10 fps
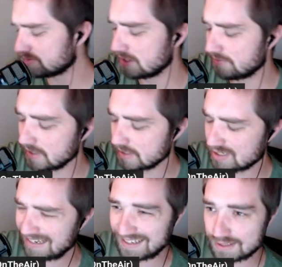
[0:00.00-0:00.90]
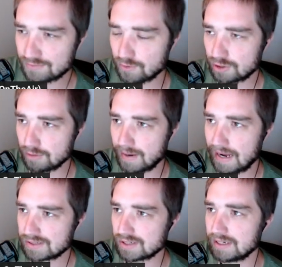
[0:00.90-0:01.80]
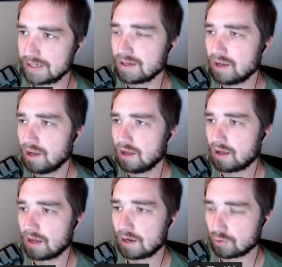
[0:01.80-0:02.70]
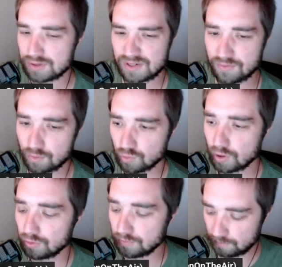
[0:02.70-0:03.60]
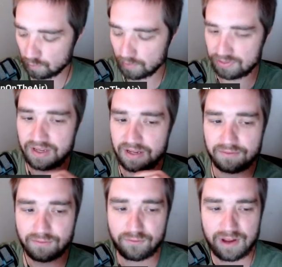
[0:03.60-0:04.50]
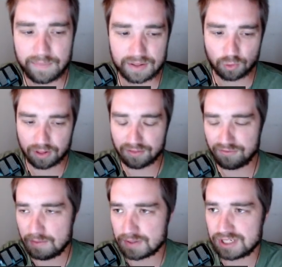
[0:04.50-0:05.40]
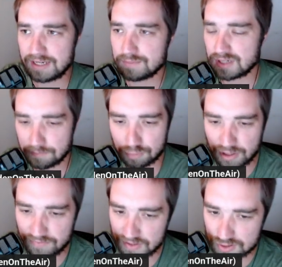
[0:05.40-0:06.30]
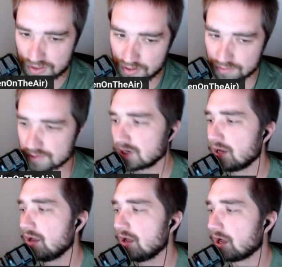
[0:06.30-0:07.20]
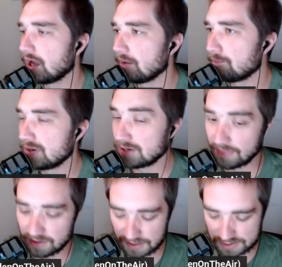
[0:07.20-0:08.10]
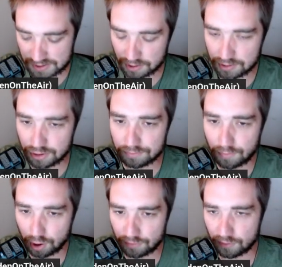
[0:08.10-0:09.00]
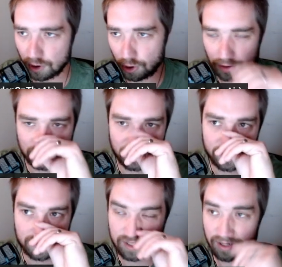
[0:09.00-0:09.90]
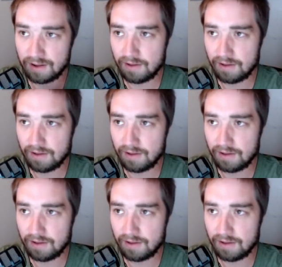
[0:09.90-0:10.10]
did this in a different capacity or a different role with the FIBA, one of the FIBA teams in previous years. But nonetheless, a good mark for her as she's